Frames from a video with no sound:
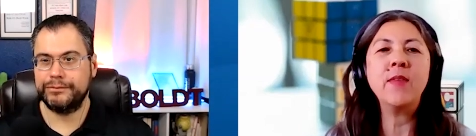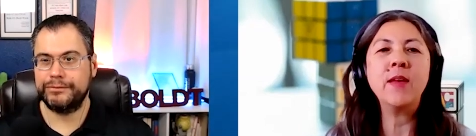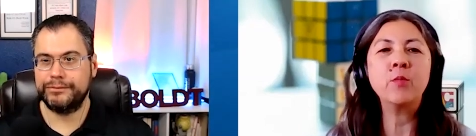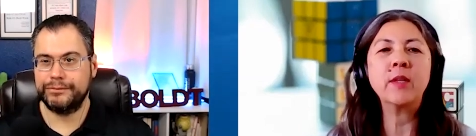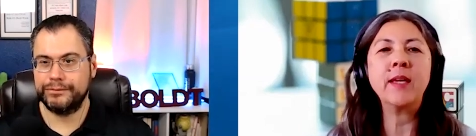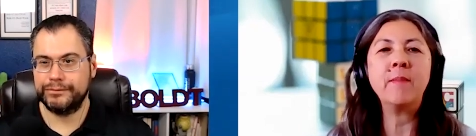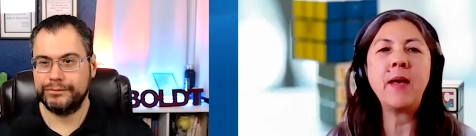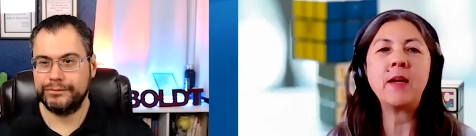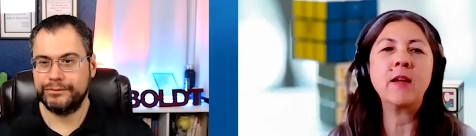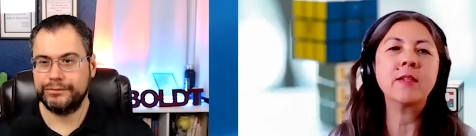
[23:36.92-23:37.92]
Speaker 1: and then we'll get him
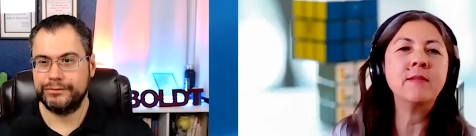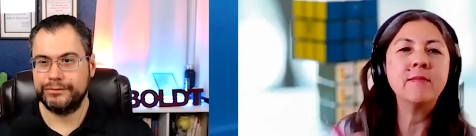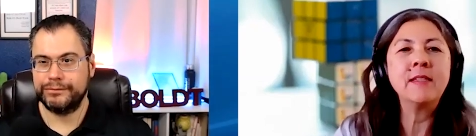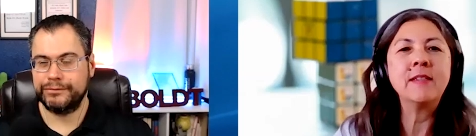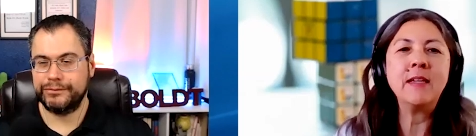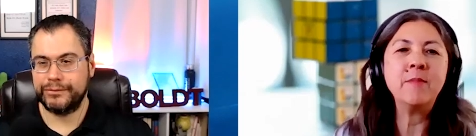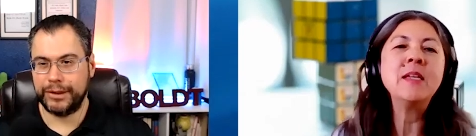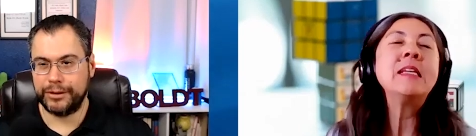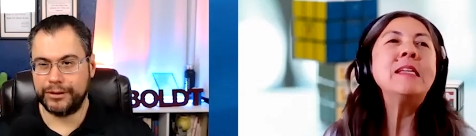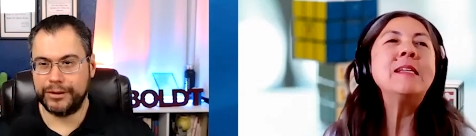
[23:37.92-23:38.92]
back on. Get
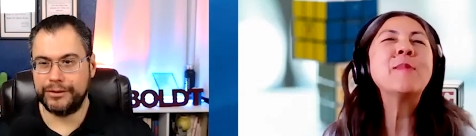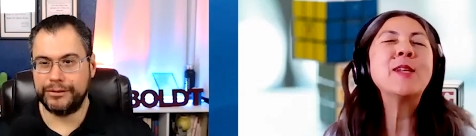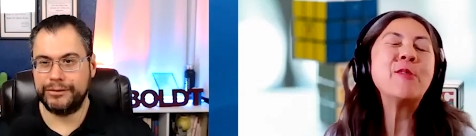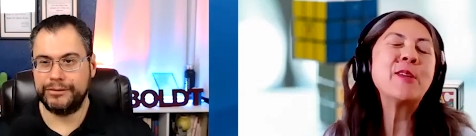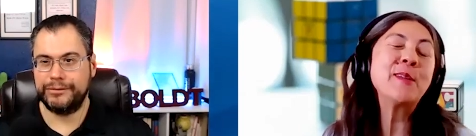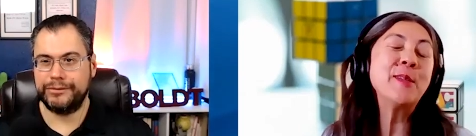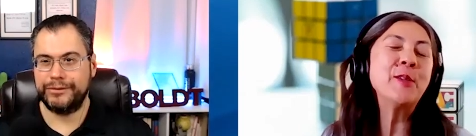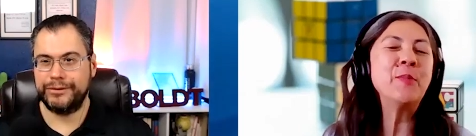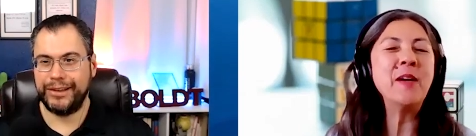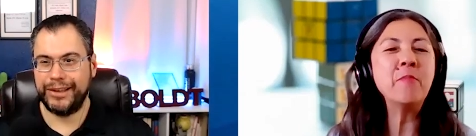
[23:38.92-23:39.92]
him. He go. is mentoring a
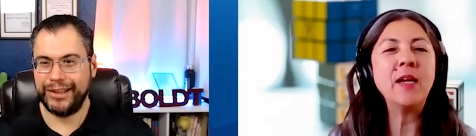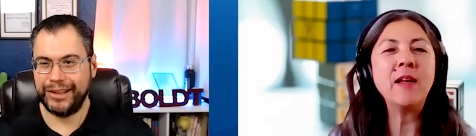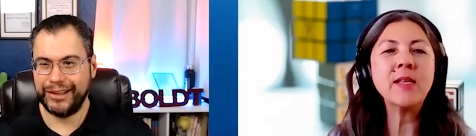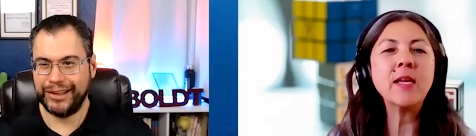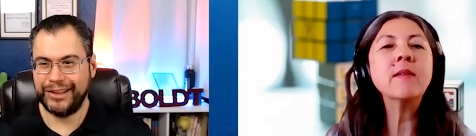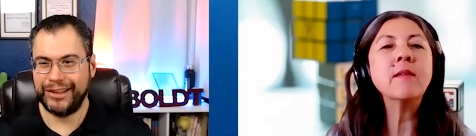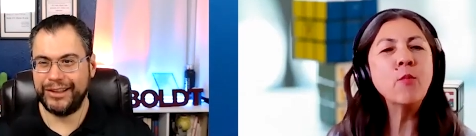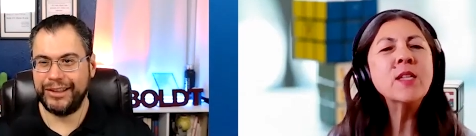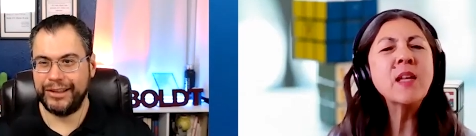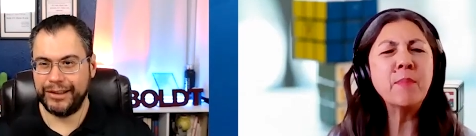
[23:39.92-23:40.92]
little bit, but I was like,
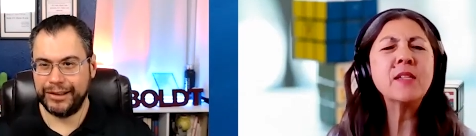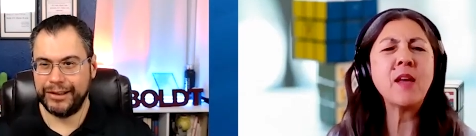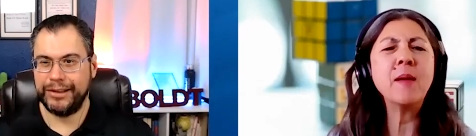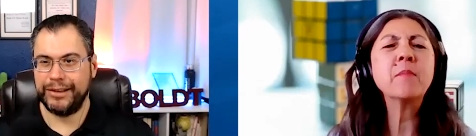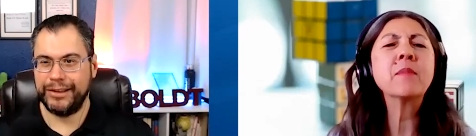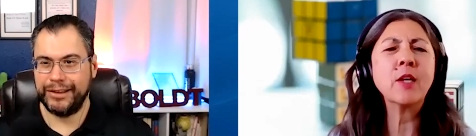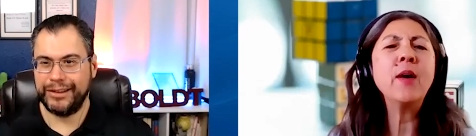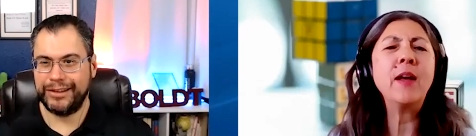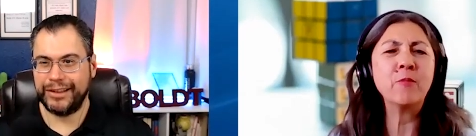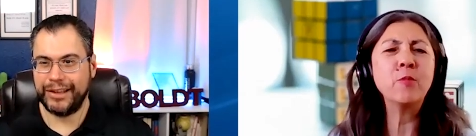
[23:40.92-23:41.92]
one step at a time. Go
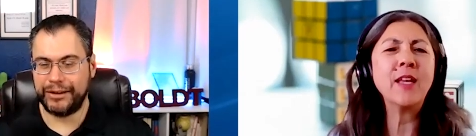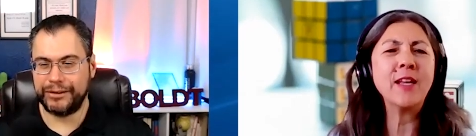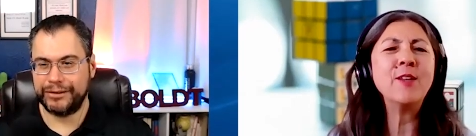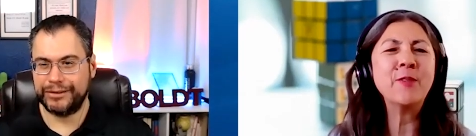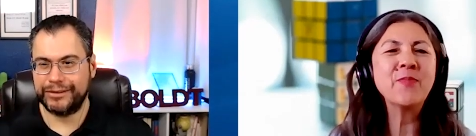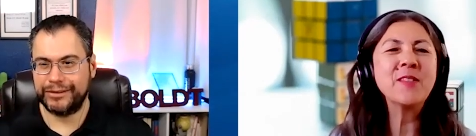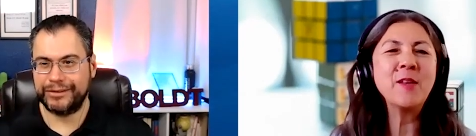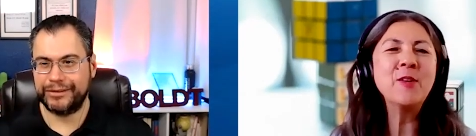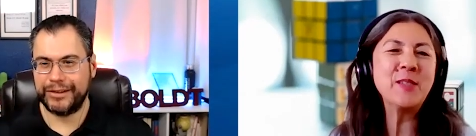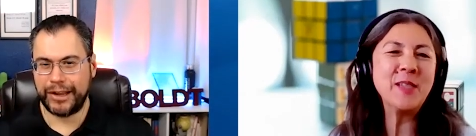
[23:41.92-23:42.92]
ahead. Yeah. We'll get you.
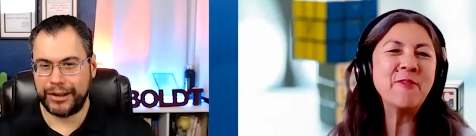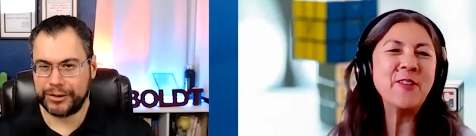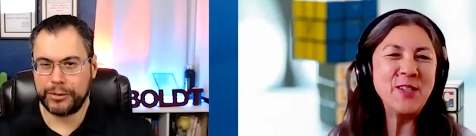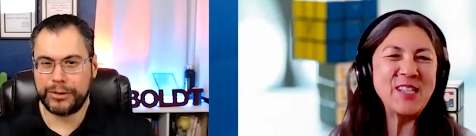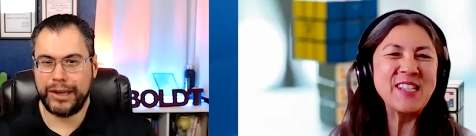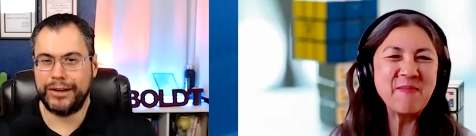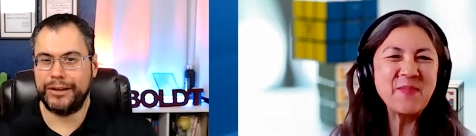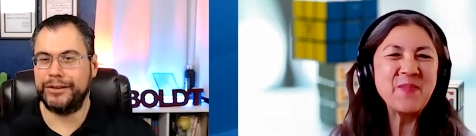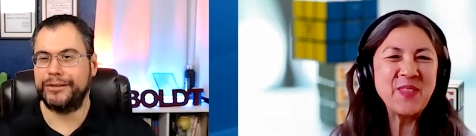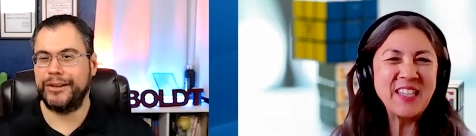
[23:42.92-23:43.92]
Speaker 2: yeah. It's first. okay
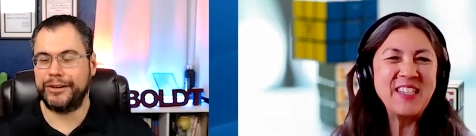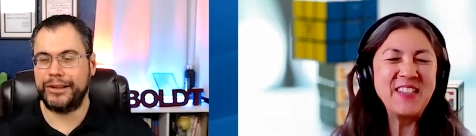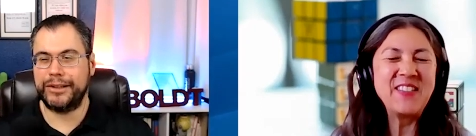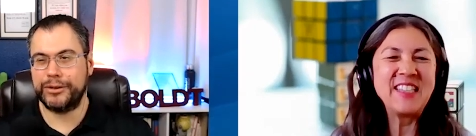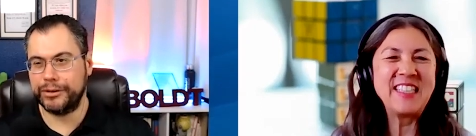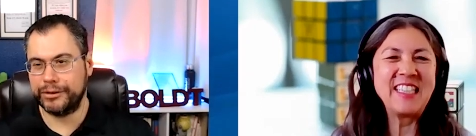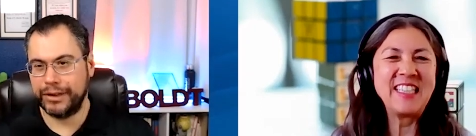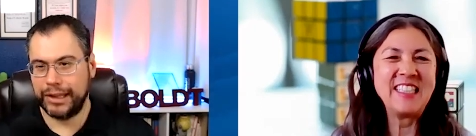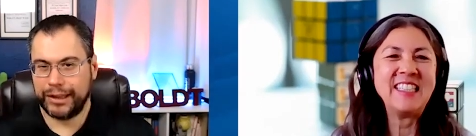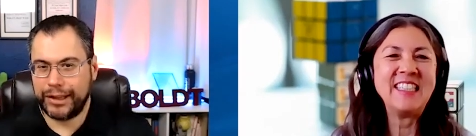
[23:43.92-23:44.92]
to, you know, get your,
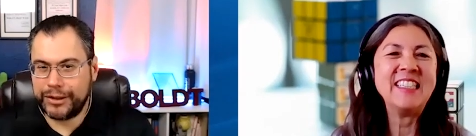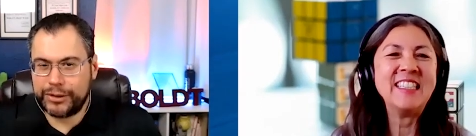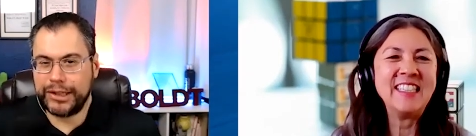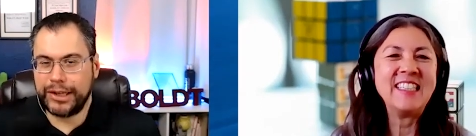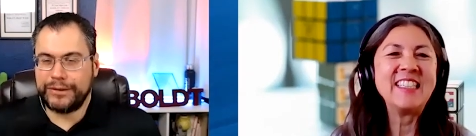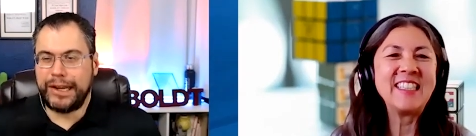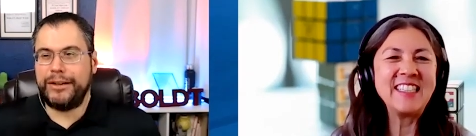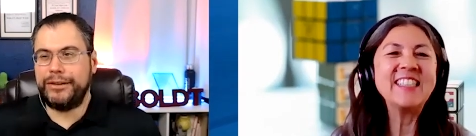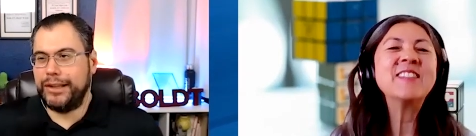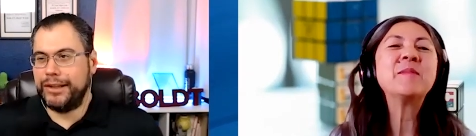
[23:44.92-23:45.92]
get yourself
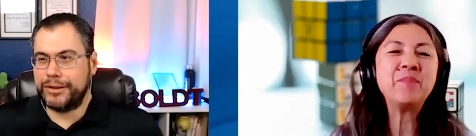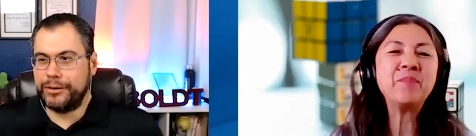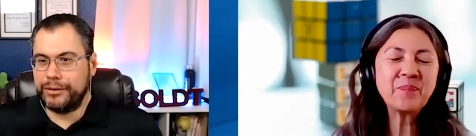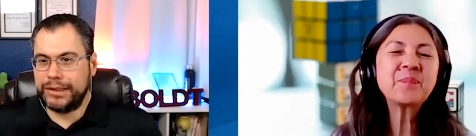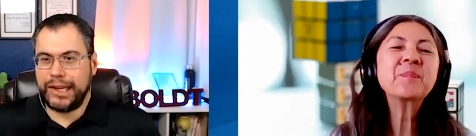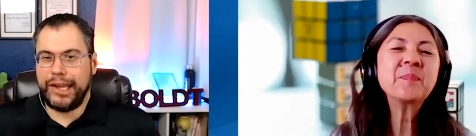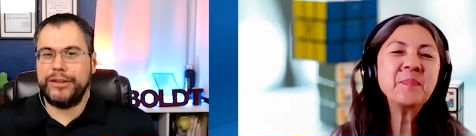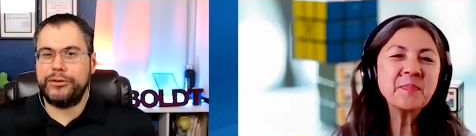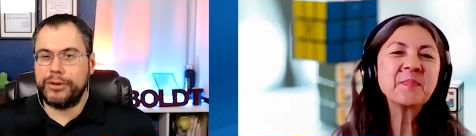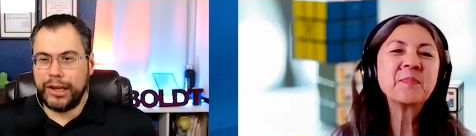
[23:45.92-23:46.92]
dialed in so it's
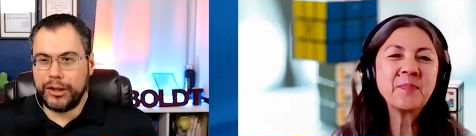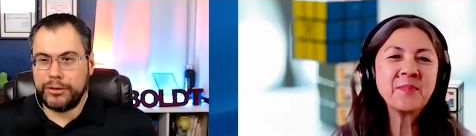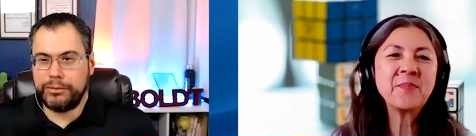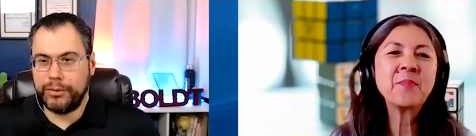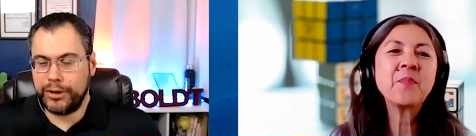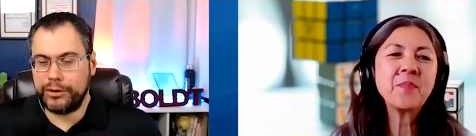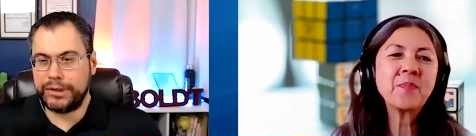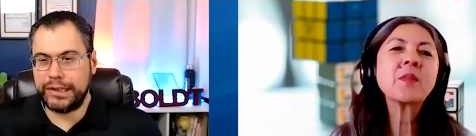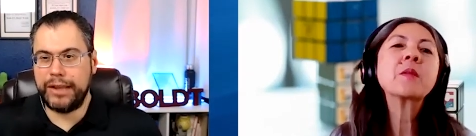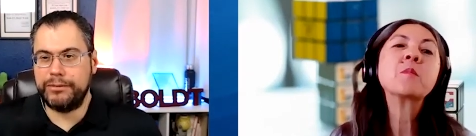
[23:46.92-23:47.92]
easier to help when you're
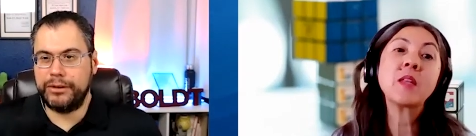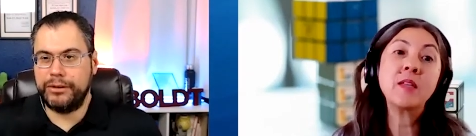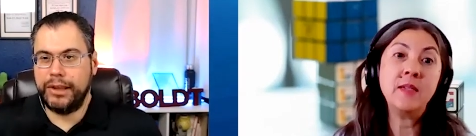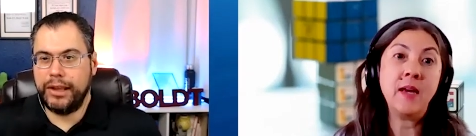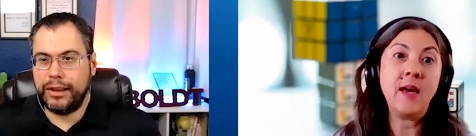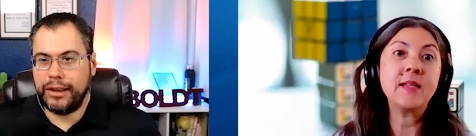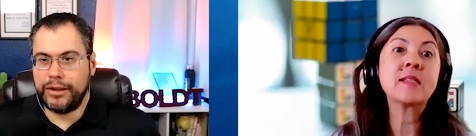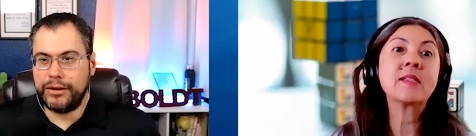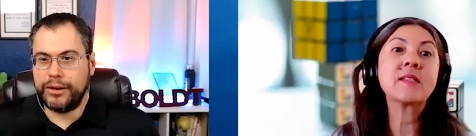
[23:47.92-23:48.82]
stable yes. and you're